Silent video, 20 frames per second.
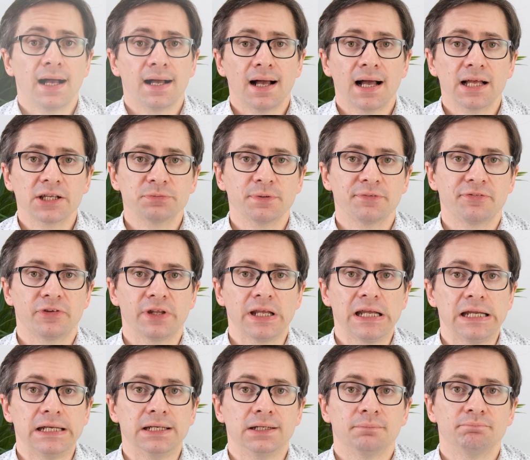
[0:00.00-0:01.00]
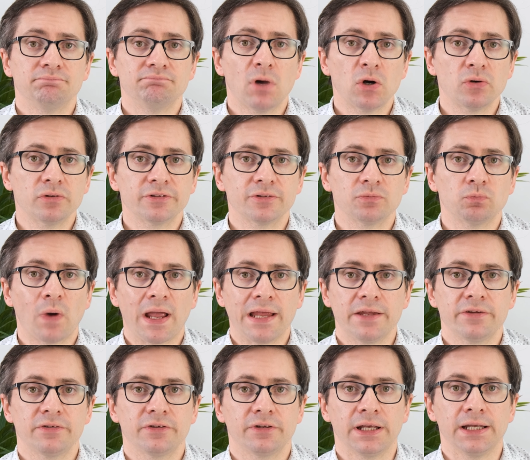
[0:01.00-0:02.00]
As we've seen, most
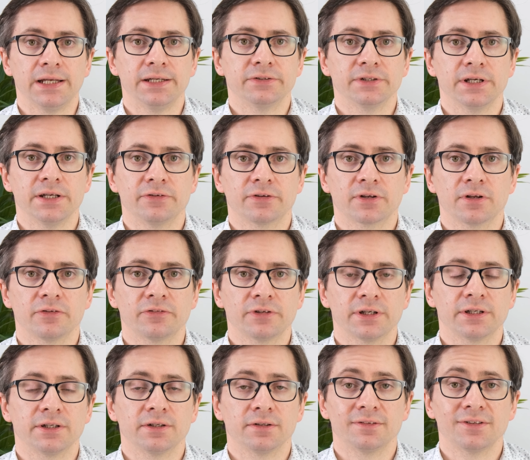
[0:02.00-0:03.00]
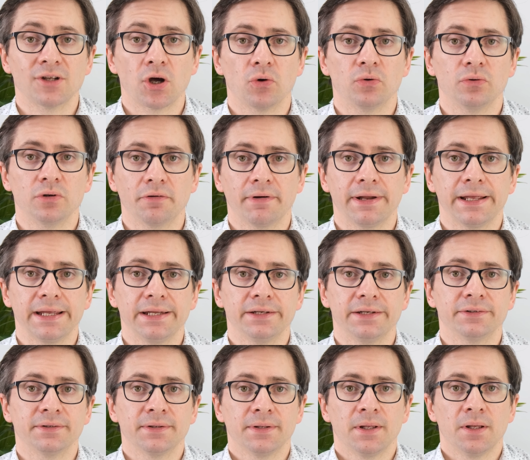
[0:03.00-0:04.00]
waste heat is considered low
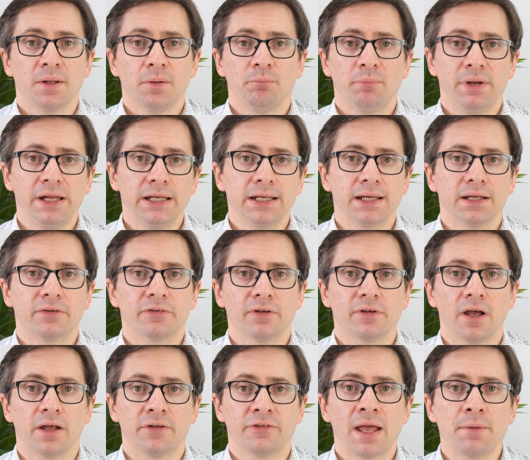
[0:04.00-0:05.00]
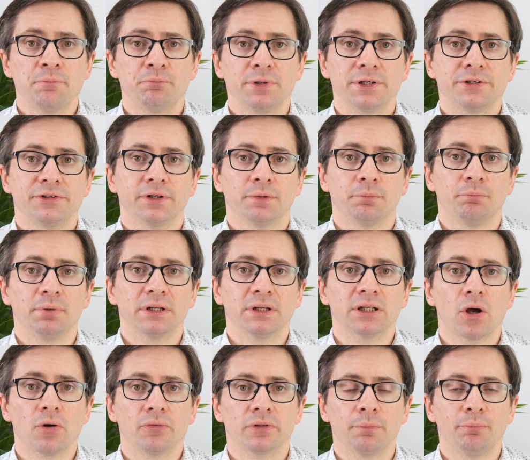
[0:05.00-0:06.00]
grade, meaning it's at a temperature
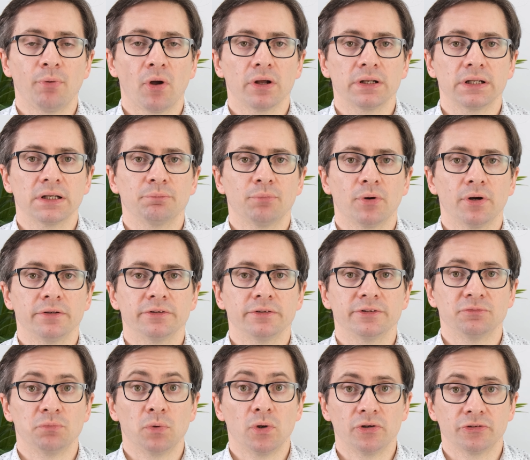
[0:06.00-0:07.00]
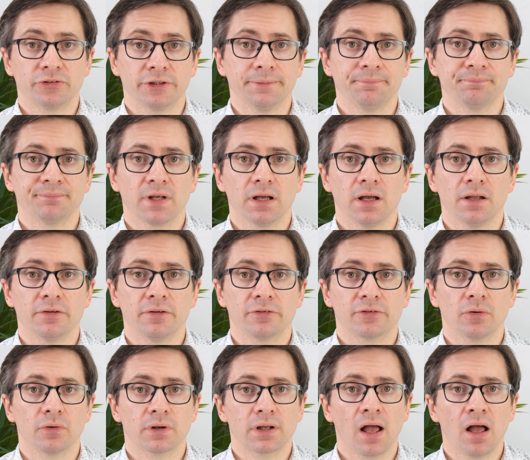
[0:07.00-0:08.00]
below the boiling point of water, and
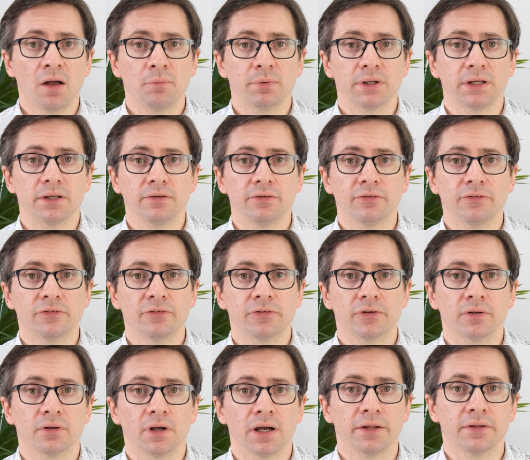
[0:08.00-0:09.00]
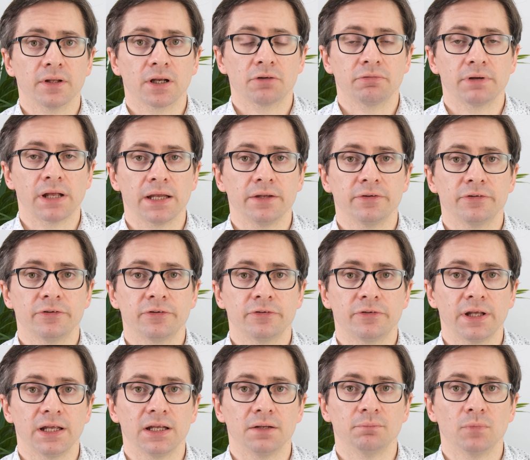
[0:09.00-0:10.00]
so it can't be used to either create
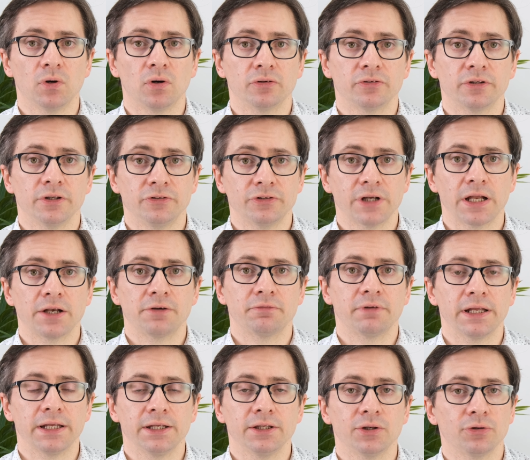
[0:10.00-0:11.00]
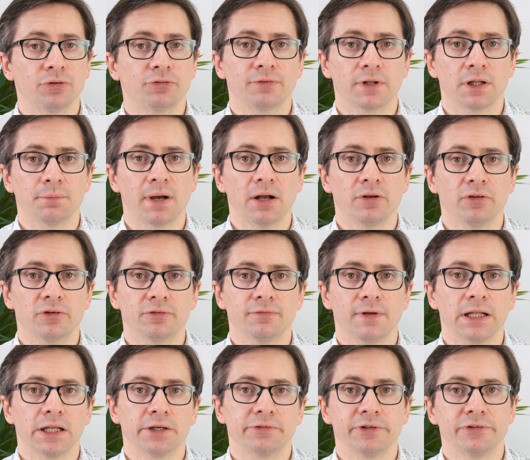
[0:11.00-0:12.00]
steam or to generate useful amounts of
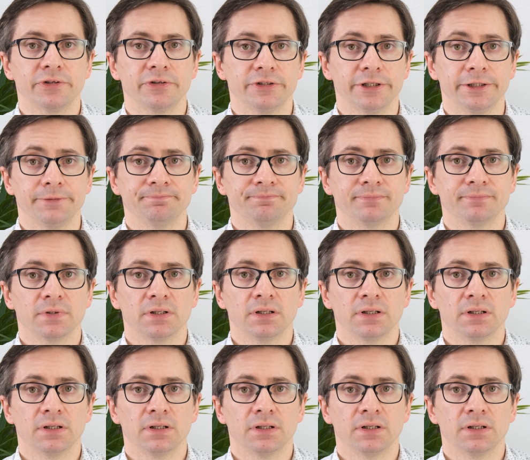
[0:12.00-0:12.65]
electricity.